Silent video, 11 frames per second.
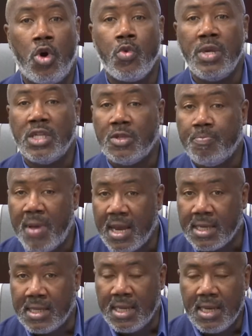or
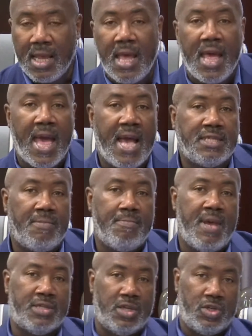respected as a
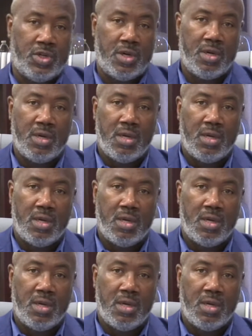messenger